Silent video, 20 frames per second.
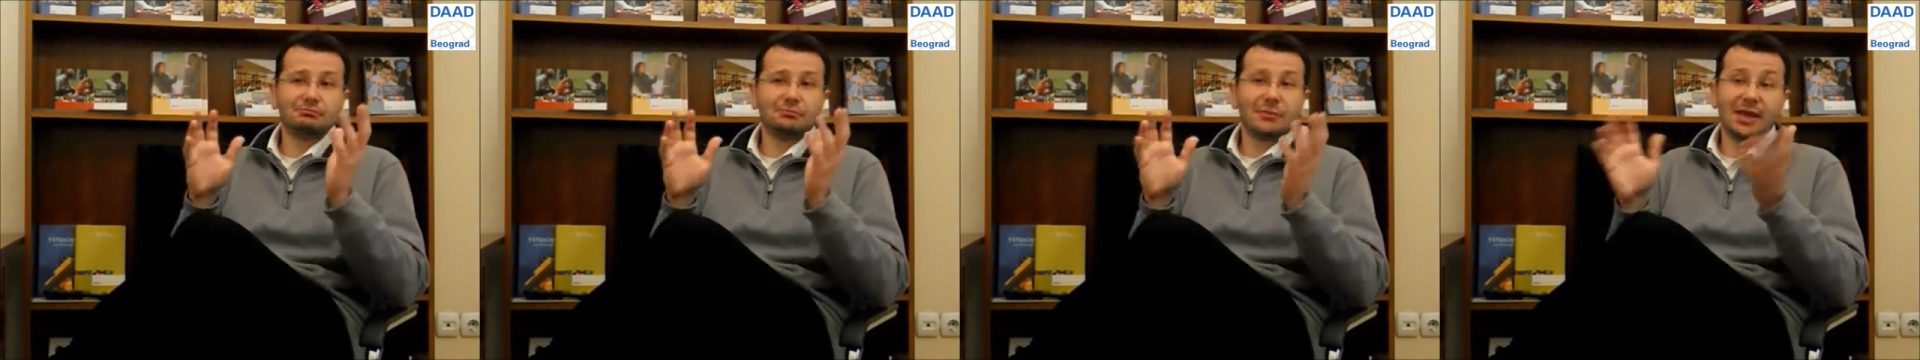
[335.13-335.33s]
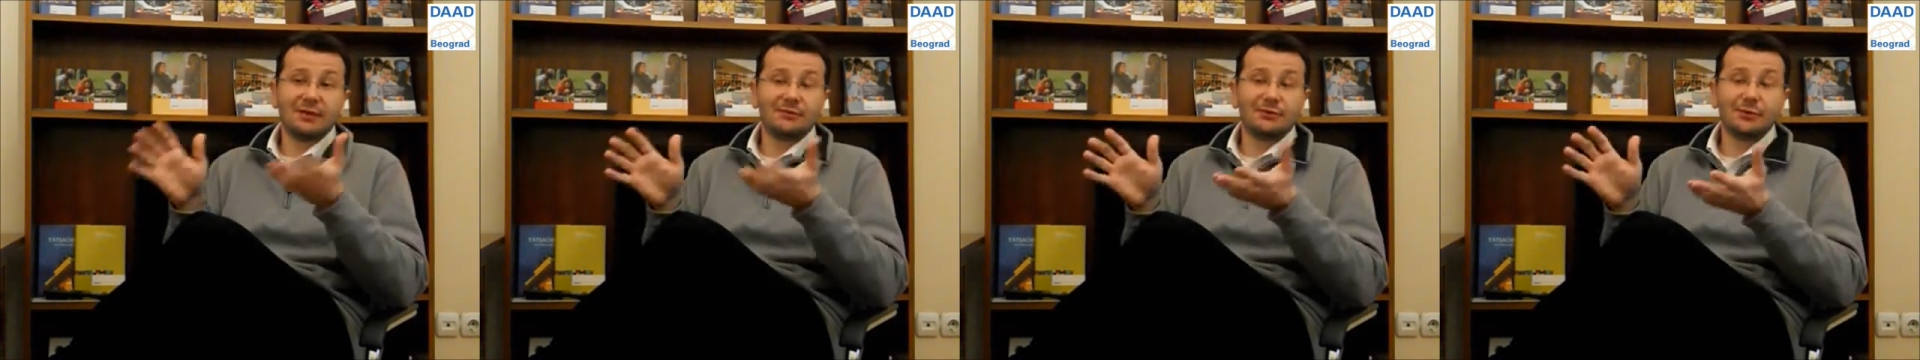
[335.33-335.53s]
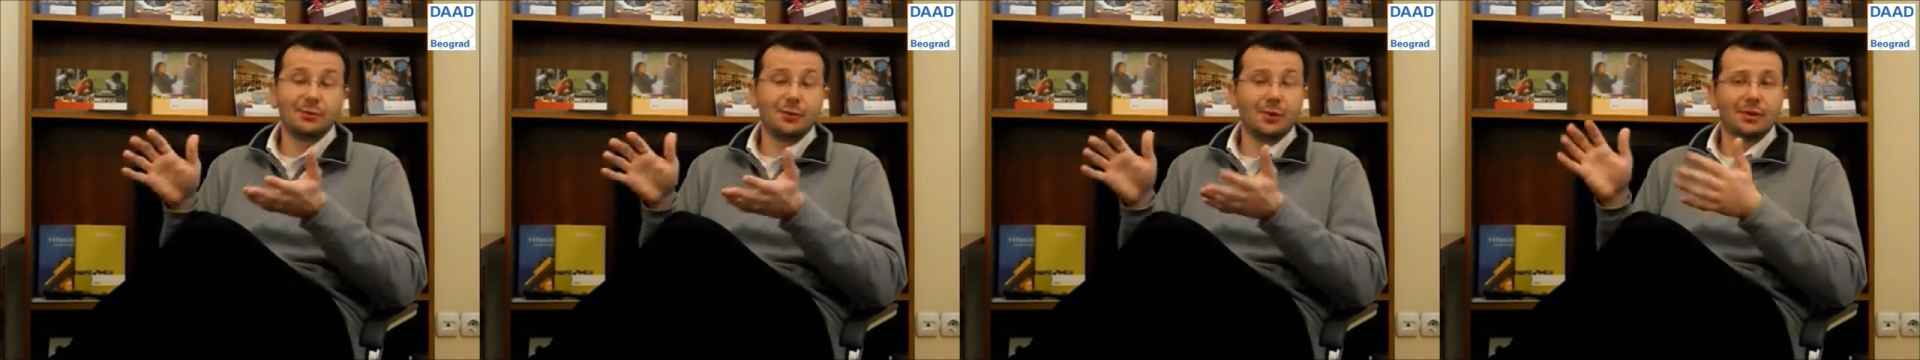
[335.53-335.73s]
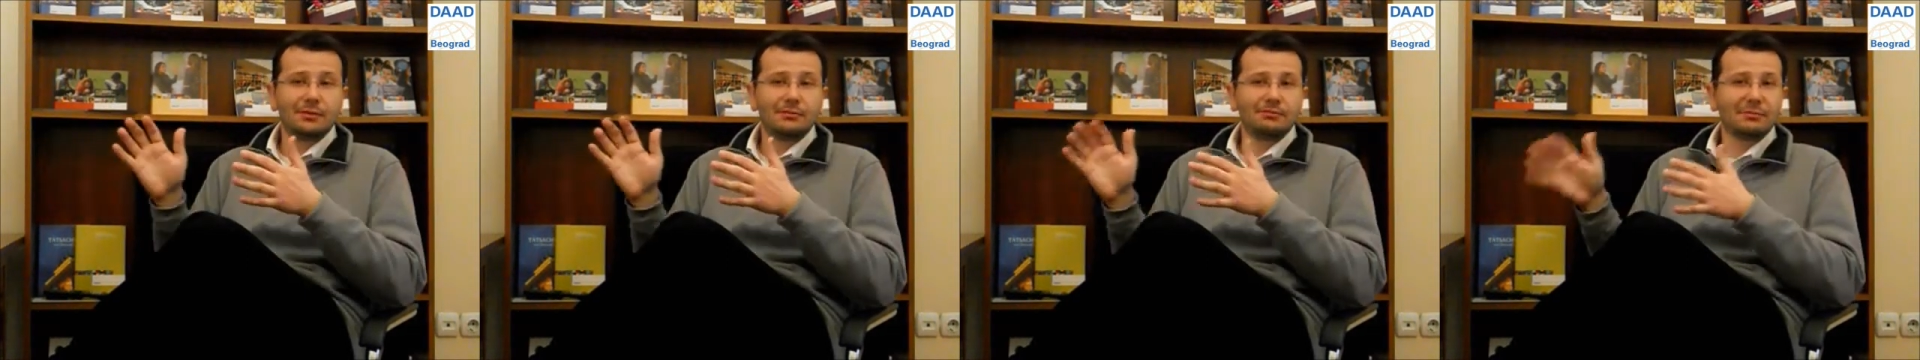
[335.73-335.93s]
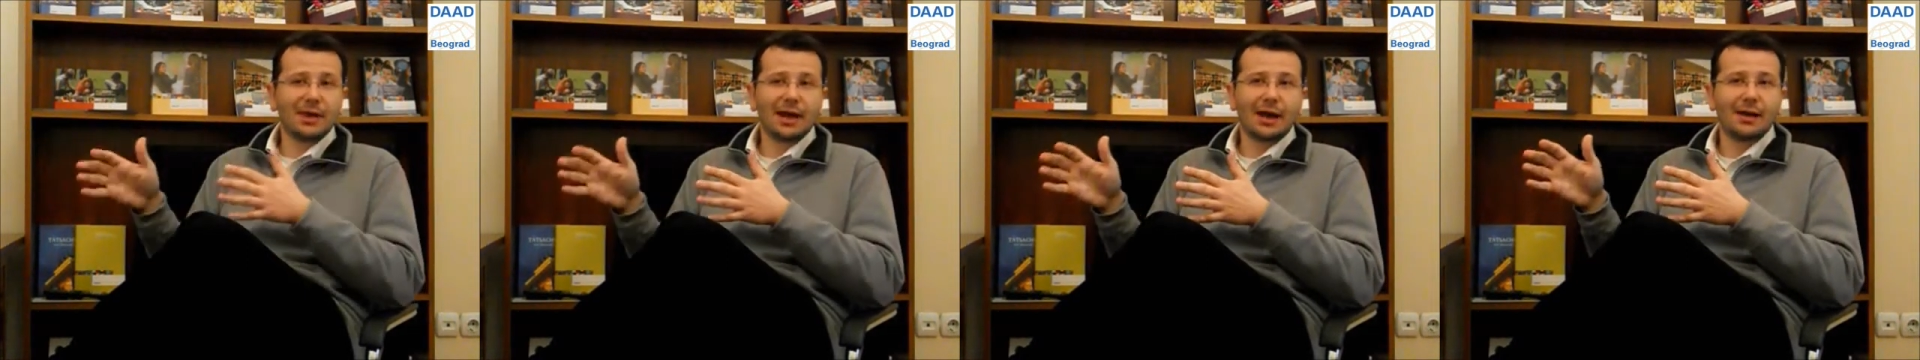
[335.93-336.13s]
if you want
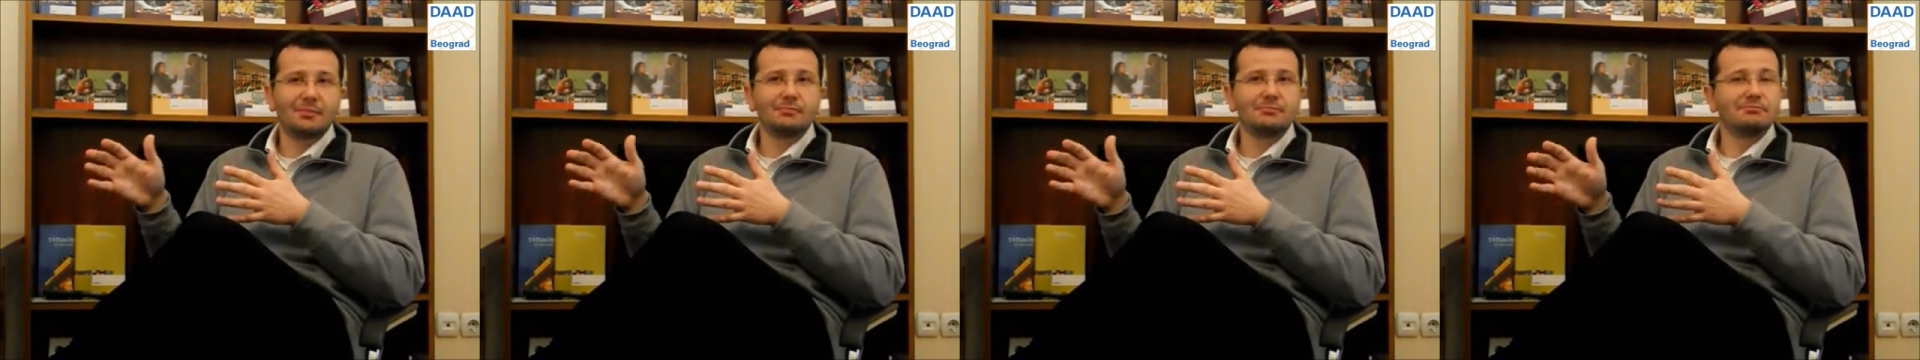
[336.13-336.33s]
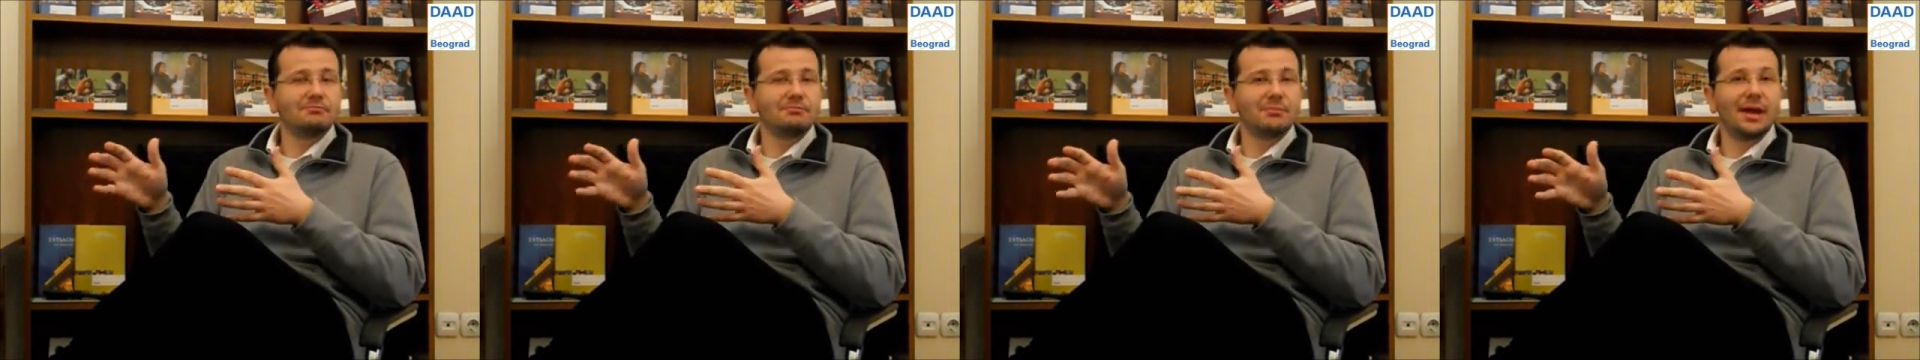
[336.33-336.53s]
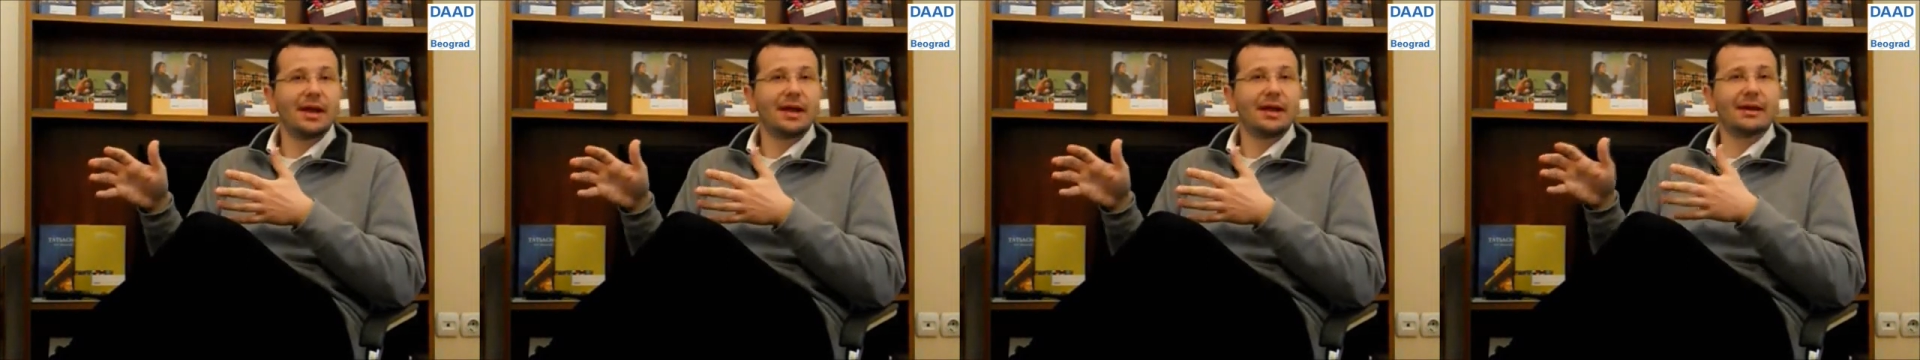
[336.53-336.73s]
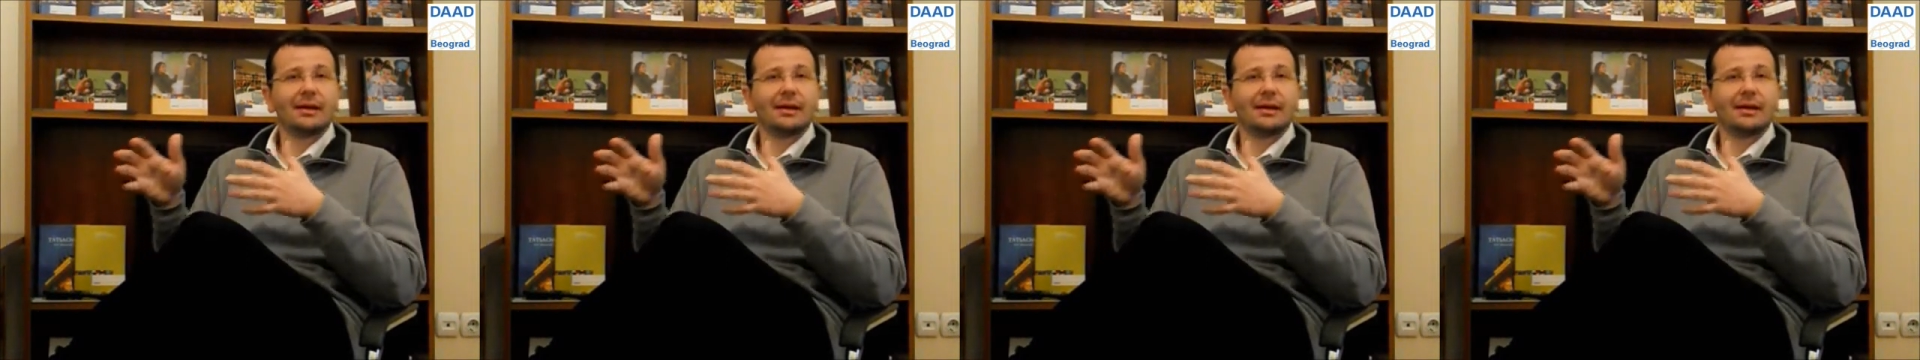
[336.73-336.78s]
to come back,